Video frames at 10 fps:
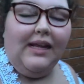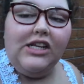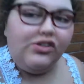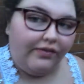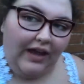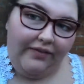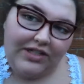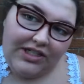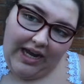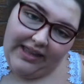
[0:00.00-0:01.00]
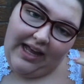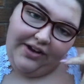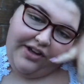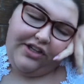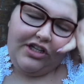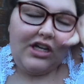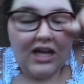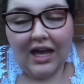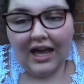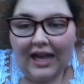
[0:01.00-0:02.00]
So if you haven't checked that out,
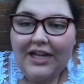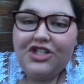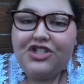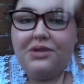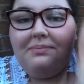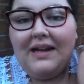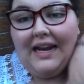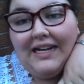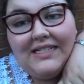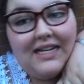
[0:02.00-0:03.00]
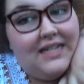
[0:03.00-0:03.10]
it should be linked